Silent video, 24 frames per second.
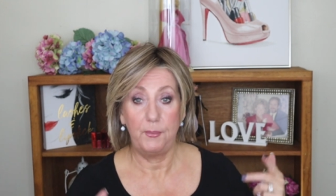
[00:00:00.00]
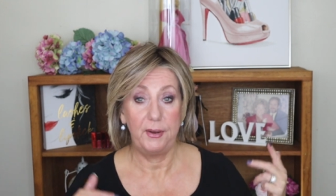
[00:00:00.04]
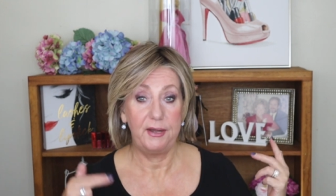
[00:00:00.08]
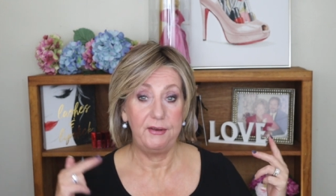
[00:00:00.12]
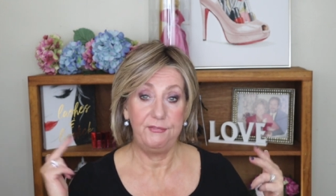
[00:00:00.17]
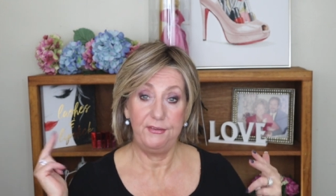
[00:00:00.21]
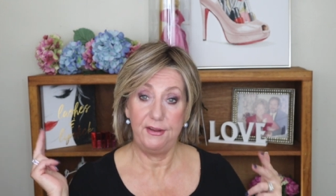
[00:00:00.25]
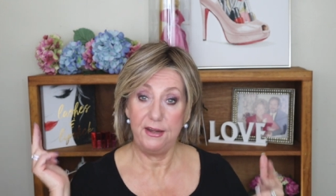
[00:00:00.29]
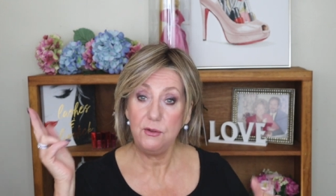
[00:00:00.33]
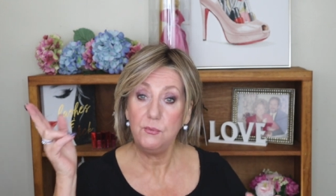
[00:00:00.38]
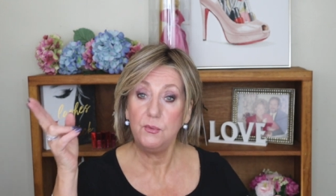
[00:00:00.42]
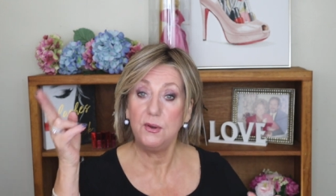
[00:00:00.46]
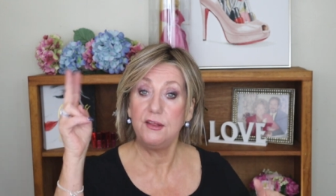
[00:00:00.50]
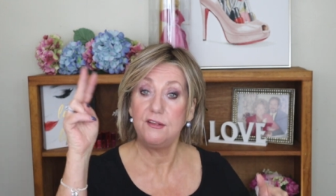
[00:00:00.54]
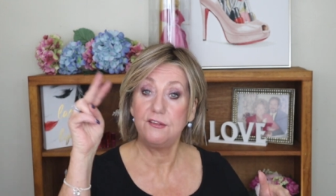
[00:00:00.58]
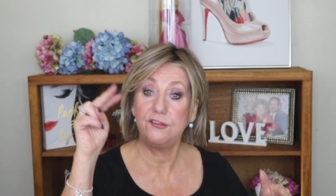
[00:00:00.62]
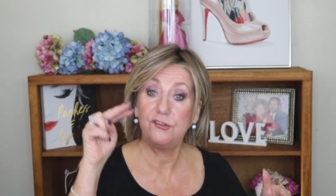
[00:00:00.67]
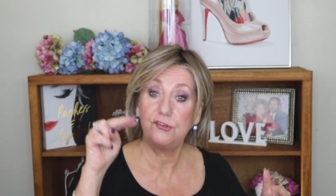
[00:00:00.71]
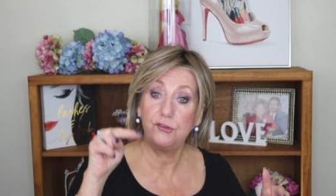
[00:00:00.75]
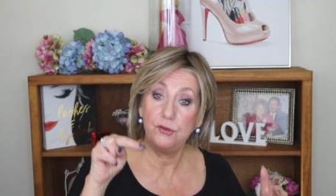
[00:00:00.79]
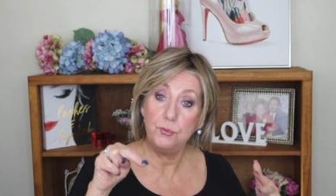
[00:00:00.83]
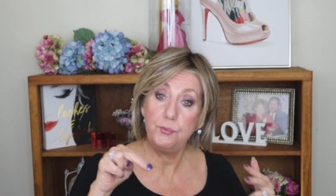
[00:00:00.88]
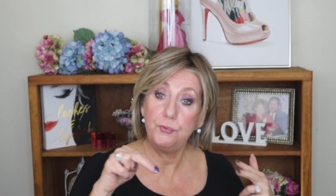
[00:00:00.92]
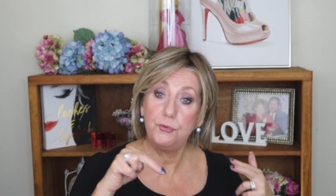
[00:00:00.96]
But if anyone is
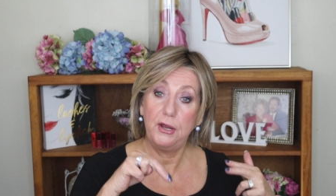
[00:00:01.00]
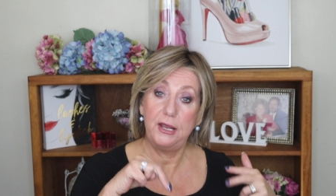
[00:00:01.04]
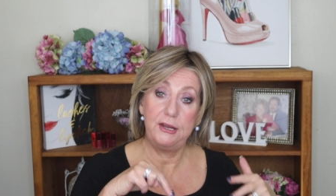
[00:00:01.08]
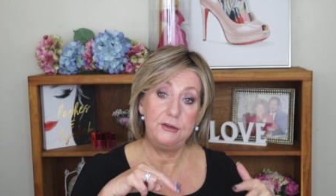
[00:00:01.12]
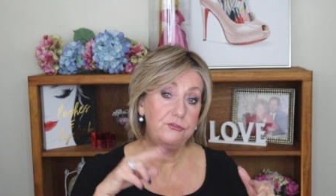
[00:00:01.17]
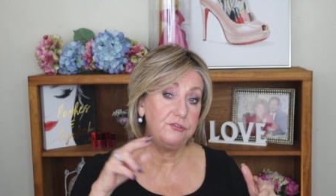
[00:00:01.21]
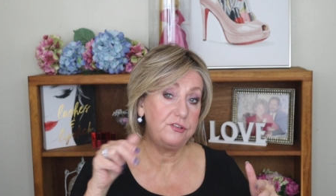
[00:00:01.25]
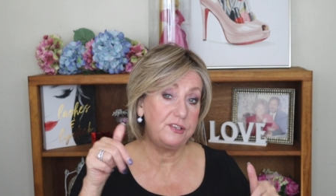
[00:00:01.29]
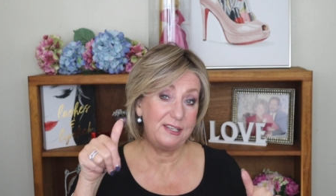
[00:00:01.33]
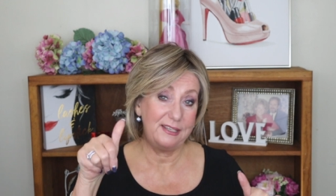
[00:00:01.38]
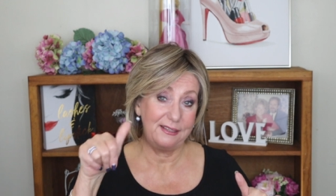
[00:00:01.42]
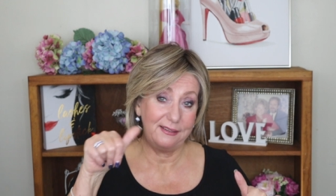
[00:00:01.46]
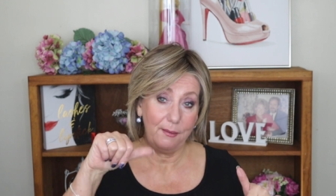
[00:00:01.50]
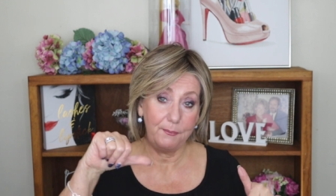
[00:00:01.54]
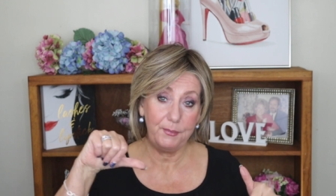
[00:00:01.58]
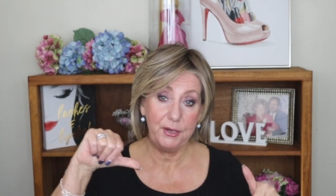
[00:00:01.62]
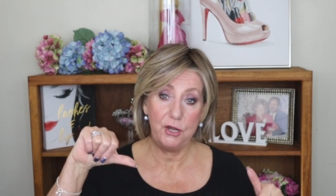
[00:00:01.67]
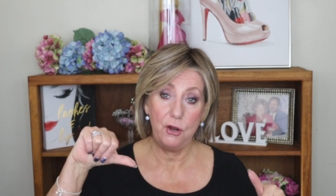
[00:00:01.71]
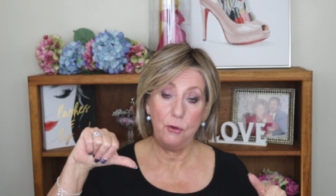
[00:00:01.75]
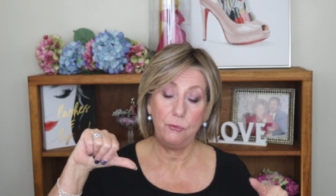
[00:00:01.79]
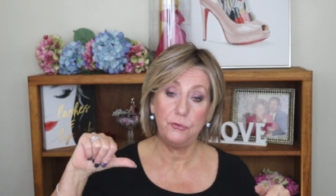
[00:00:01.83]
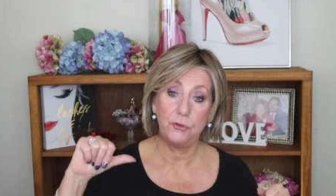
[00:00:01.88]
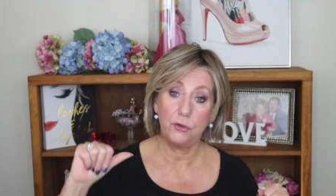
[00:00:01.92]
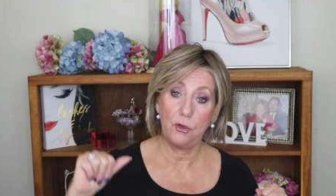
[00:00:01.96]
super interested, let
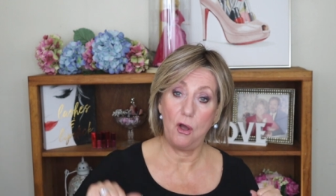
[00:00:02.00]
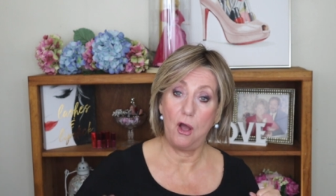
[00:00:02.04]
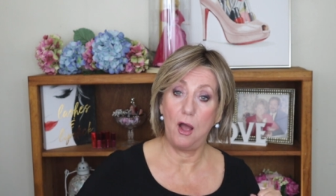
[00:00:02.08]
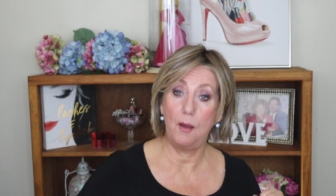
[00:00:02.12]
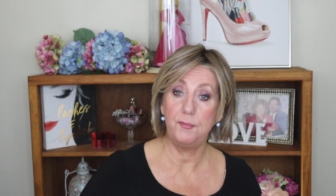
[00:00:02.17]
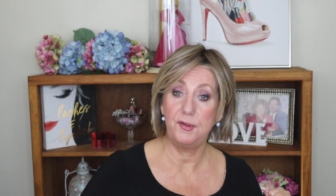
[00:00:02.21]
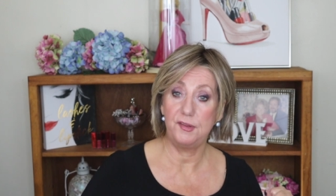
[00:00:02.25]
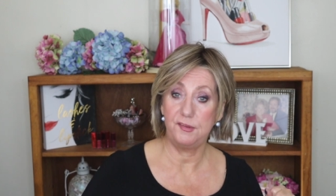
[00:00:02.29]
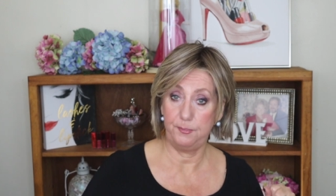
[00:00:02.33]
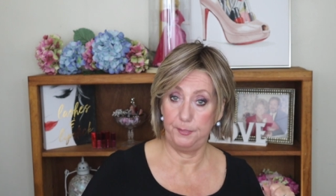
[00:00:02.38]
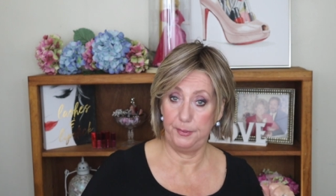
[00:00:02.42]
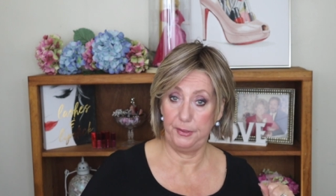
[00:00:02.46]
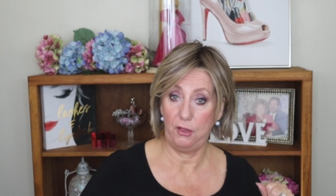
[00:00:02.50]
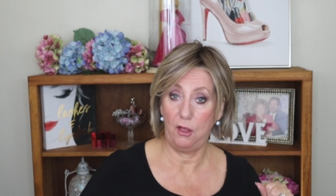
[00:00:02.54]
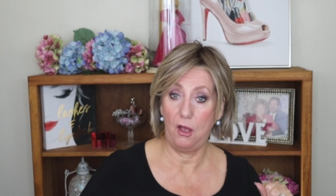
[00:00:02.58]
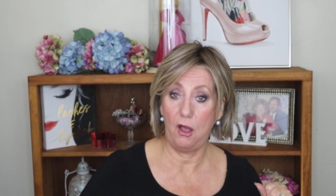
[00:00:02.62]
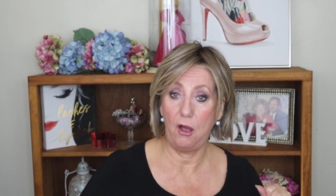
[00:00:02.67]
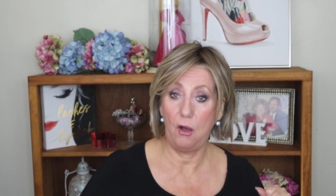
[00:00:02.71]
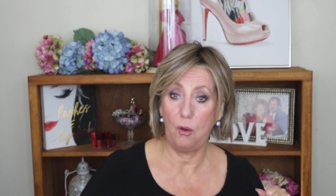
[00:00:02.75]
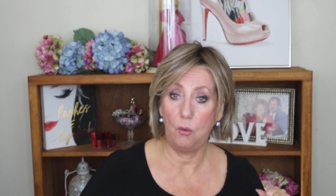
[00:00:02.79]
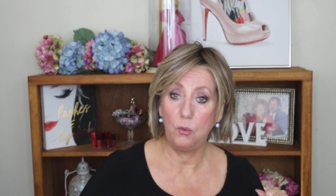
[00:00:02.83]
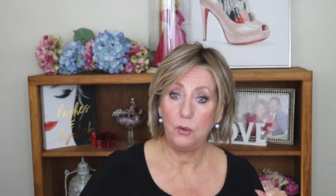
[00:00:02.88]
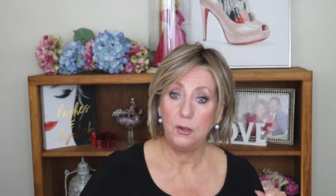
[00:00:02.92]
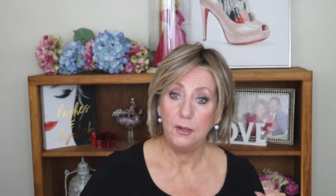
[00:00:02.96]
me know in the comments
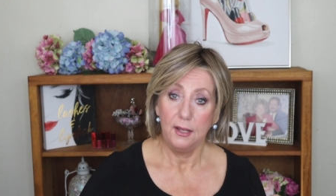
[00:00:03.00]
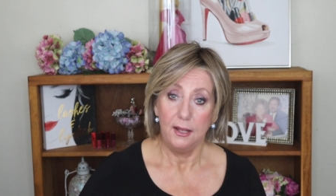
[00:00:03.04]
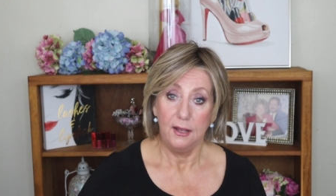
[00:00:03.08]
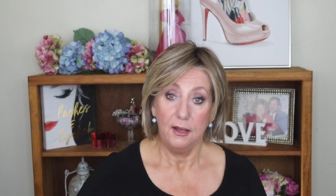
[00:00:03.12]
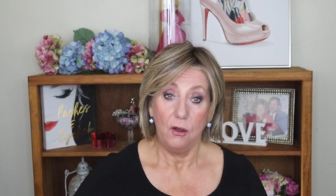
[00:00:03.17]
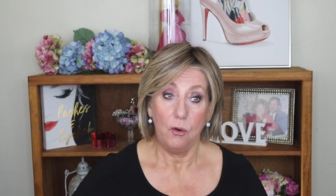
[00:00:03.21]
below,